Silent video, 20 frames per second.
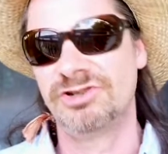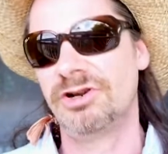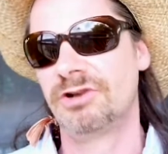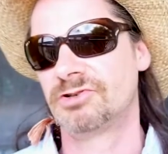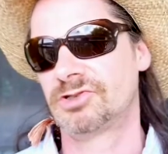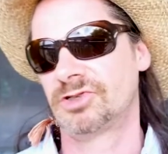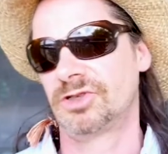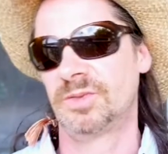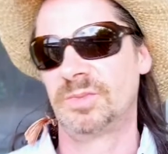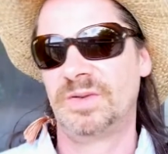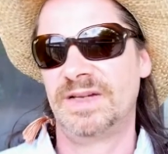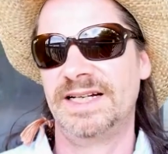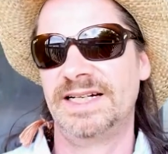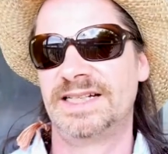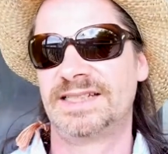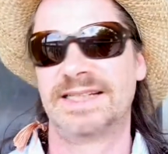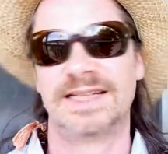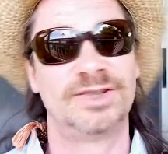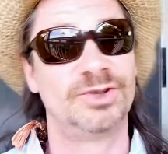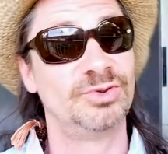You know, certain
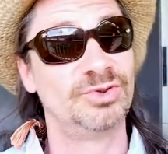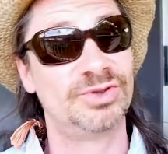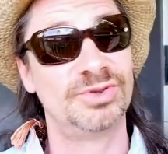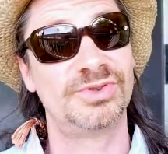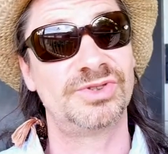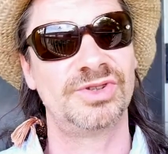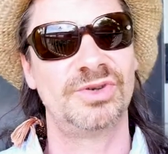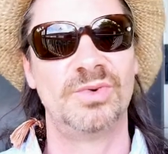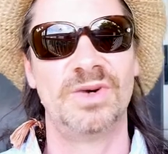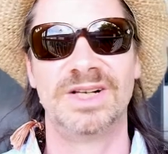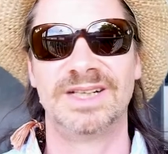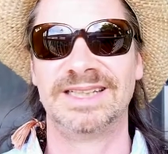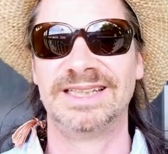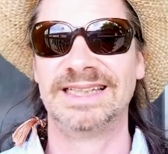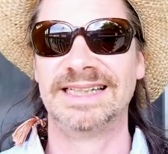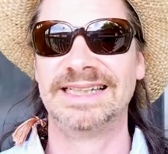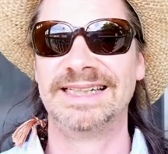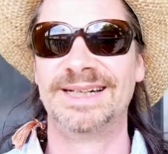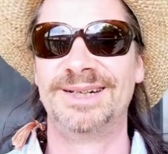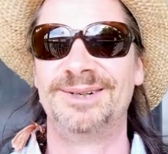planets that don't do so well
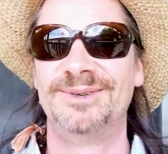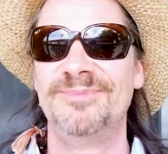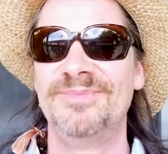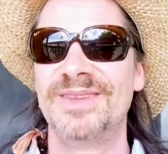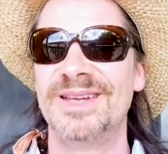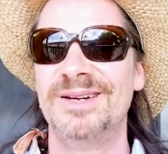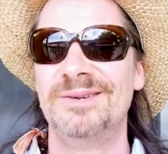in Leo